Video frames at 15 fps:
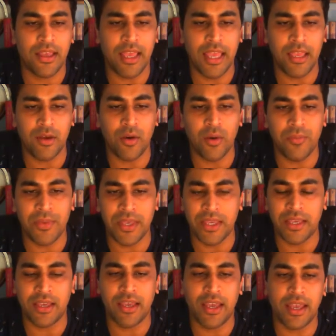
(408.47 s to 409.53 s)
A or
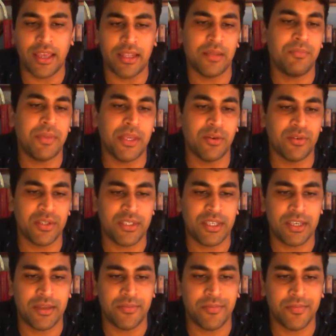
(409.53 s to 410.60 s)
B and B or
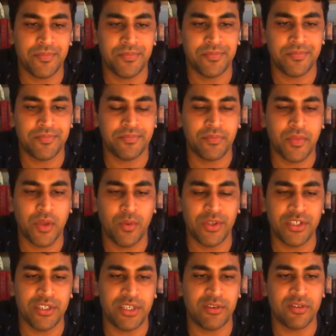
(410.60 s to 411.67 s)
C,
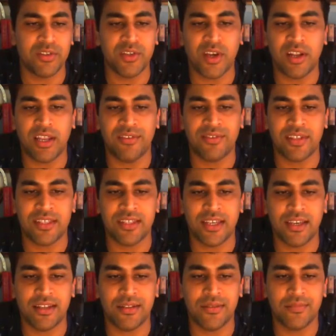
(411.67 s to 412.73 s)
which is equal to our left-hand
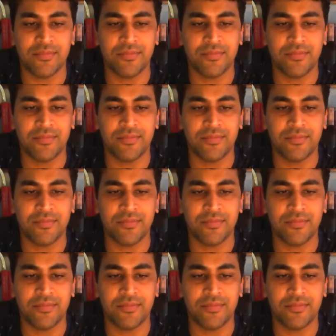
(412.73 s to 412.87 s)
side.